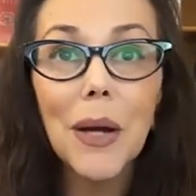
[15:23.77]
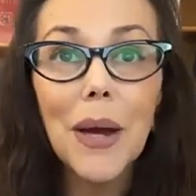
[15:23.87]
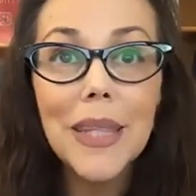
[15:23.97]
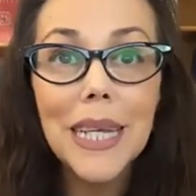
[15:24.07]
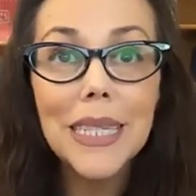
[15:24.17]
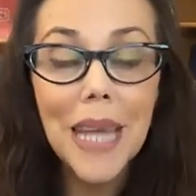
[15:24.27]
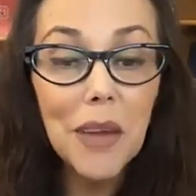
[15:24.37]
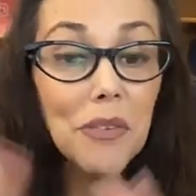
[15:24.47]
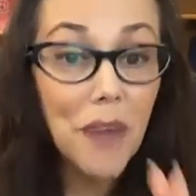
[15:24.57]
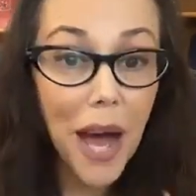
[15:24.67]
And then
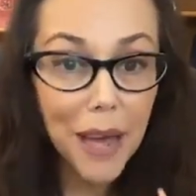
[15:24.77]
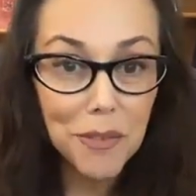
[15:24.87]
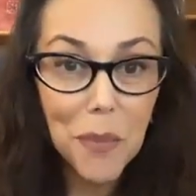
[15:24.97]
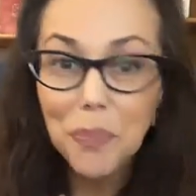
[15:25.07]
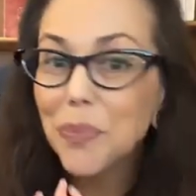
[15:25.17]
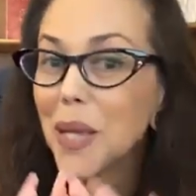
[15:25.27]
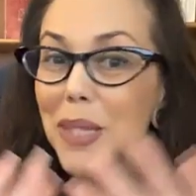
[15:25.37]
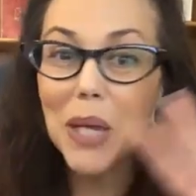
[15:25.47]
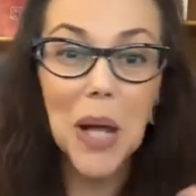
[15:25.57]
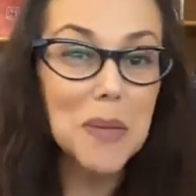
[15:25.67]
day 5
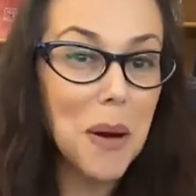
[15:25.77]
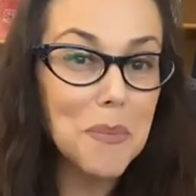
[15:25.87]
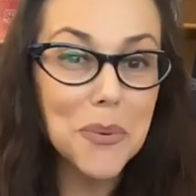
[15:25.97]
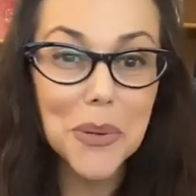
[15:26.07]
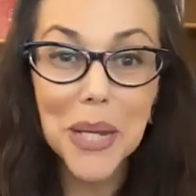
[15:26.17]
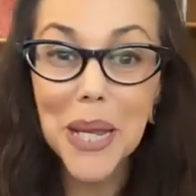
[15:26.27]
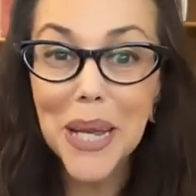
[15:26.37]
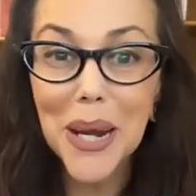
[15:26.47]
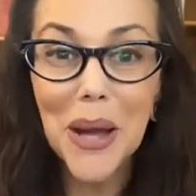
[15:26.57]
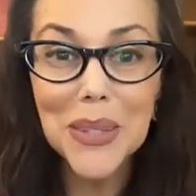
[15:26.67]
is all about
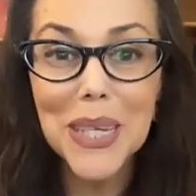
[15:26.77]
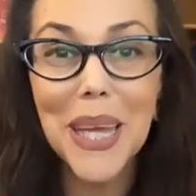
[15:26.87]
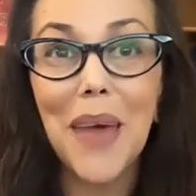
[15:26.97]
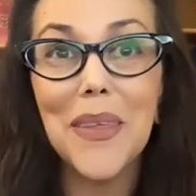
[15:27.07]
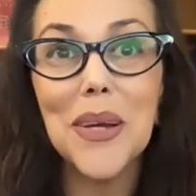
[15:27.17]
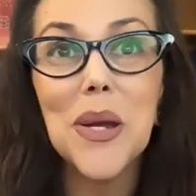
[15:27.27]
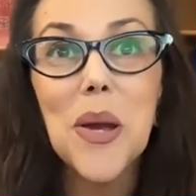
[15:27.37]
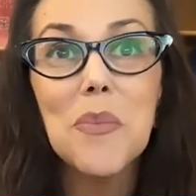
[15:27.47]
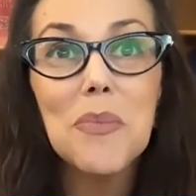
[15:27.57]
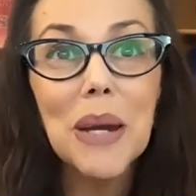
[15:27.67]
bringing it all together.
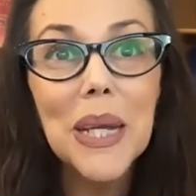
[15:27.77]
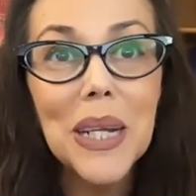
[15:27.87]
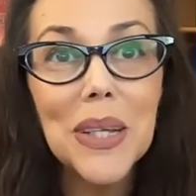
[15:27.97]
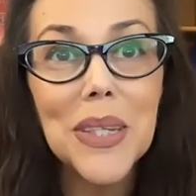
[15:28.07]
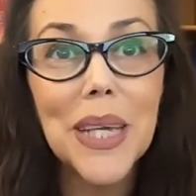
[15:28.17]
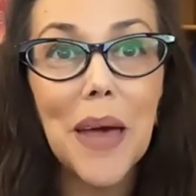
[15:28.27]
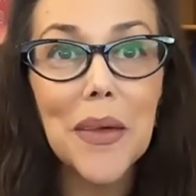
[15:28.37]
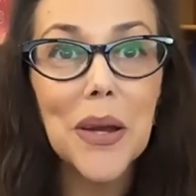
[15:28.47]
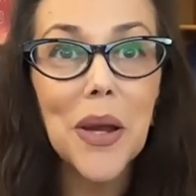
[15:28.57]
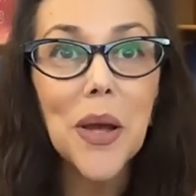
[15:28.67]
Bring it all
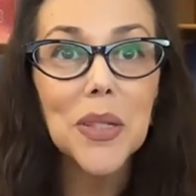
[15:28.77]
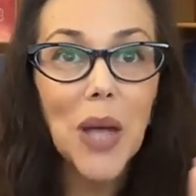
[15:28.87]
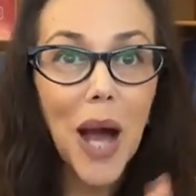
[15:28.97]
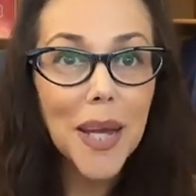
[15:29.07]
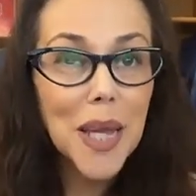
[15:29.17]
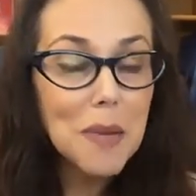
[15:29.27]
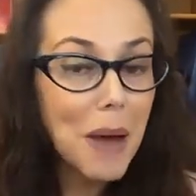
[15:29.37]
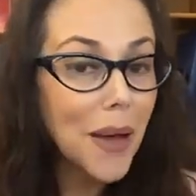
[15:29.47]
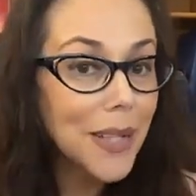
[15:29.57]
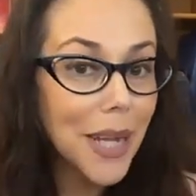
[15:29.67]
together, talking
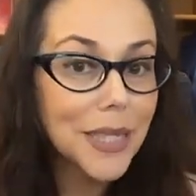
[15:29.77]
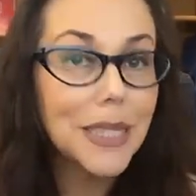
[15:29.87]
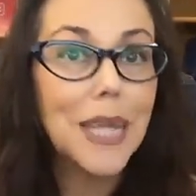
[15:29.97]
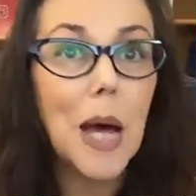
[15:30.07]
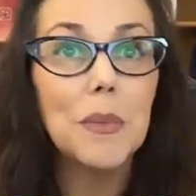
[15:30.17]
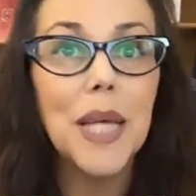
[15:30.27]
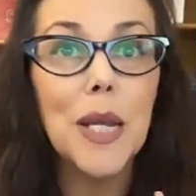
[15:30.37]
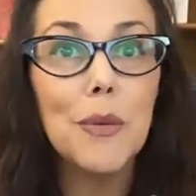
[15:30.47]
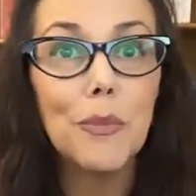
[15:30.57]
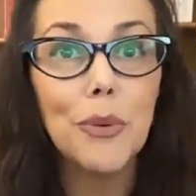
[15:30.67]
about next steps,
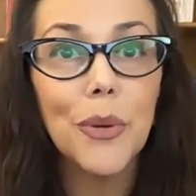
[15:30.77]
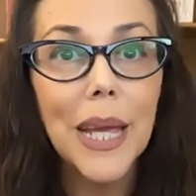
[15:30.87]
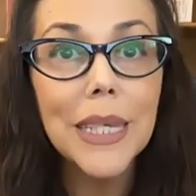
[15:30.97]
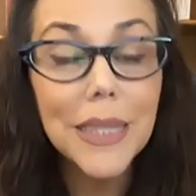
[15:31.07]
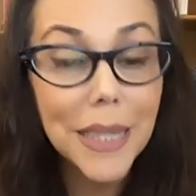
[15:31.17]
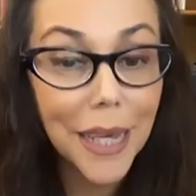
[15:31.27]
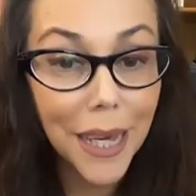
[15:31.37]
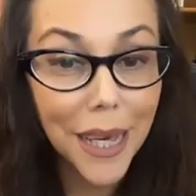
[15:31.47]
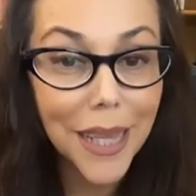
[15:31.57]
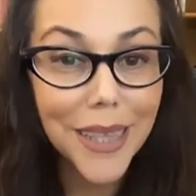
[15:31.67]
and
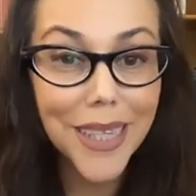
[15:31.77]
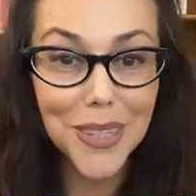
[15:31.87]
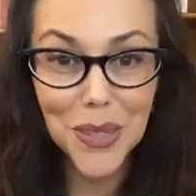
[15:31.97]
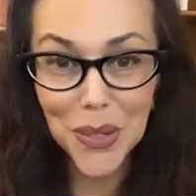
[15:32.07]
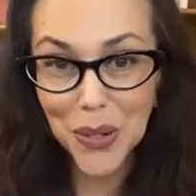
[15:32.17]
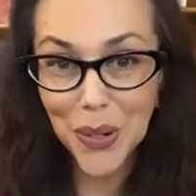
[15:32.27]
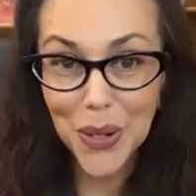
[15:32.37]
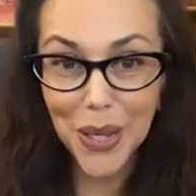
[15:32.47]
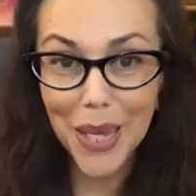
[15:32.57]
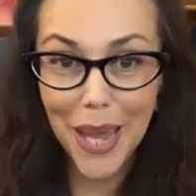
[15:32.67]
embracing this
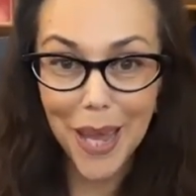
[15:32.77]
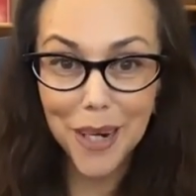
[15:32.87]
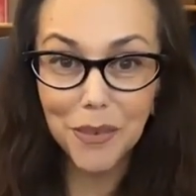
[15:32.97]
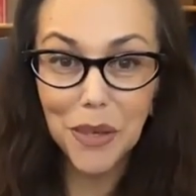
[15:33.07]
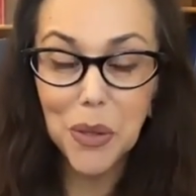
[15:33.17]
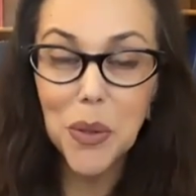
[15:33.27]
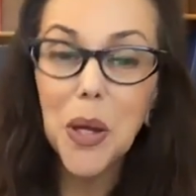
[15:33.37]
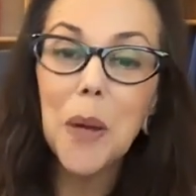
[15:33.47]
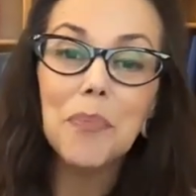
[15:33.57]
journey ahead of you.